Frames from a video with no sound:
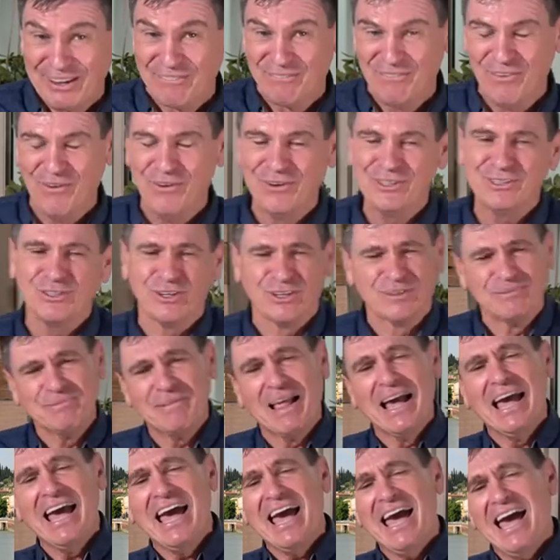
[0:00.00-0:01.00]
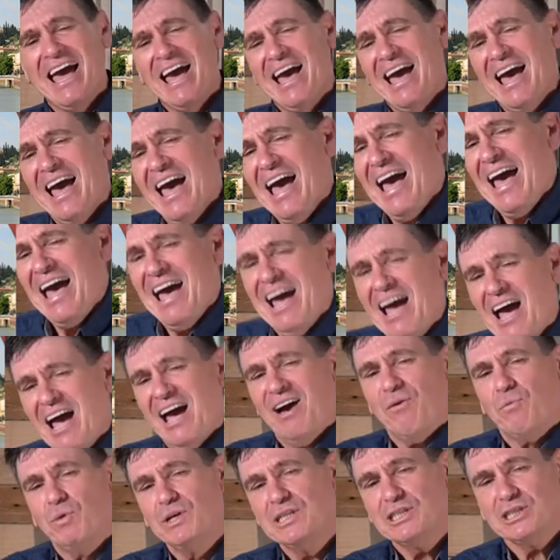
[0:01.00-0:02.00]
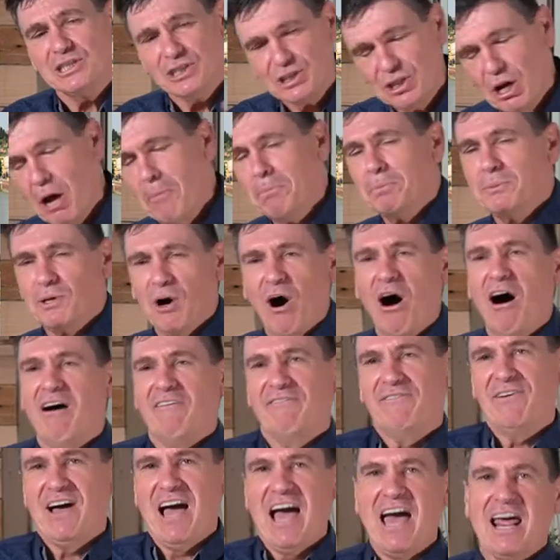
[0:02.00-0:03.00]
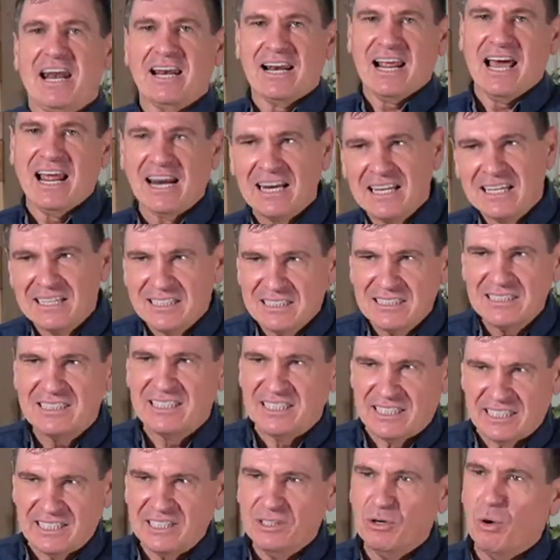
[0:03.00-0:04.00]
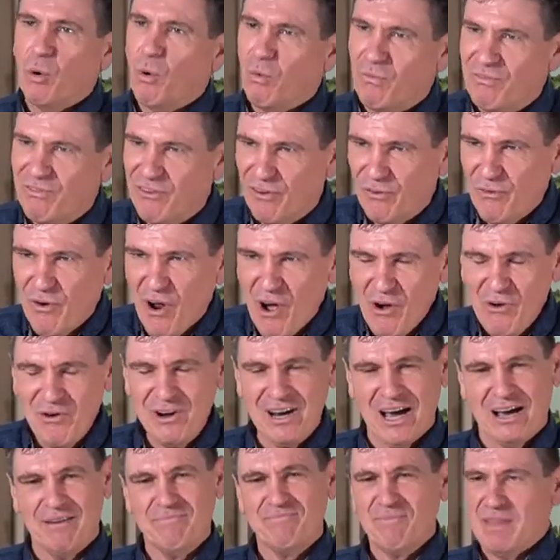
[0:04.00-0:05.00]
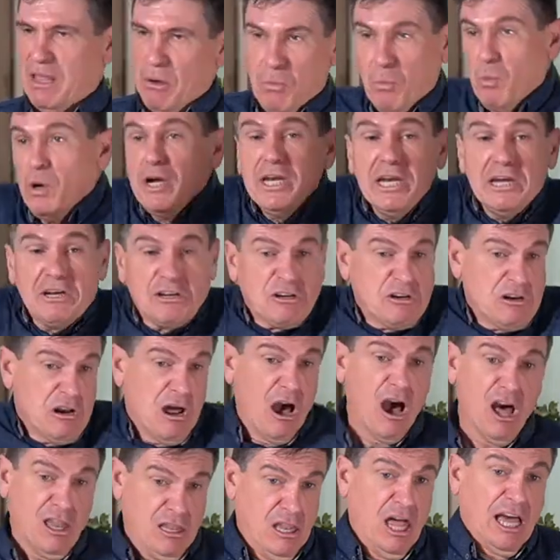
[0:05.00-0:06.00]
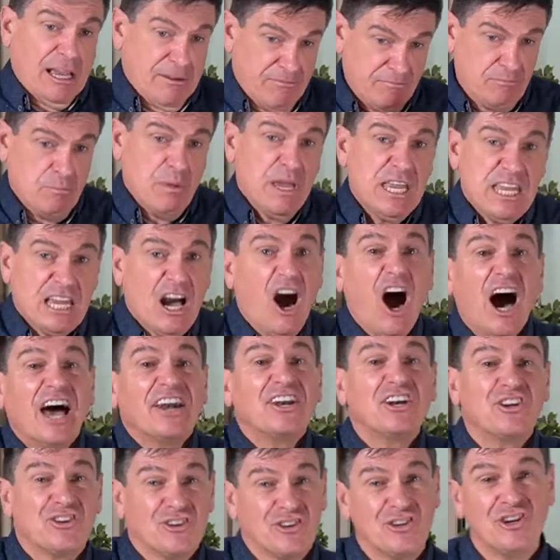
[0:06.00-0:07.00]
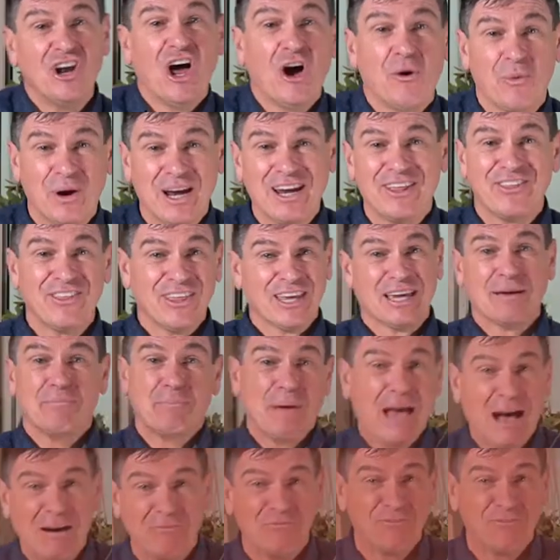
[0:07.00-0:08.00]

forward to it. We stopped off at a little city called Verona. We didn't, like me, I didn't know anything about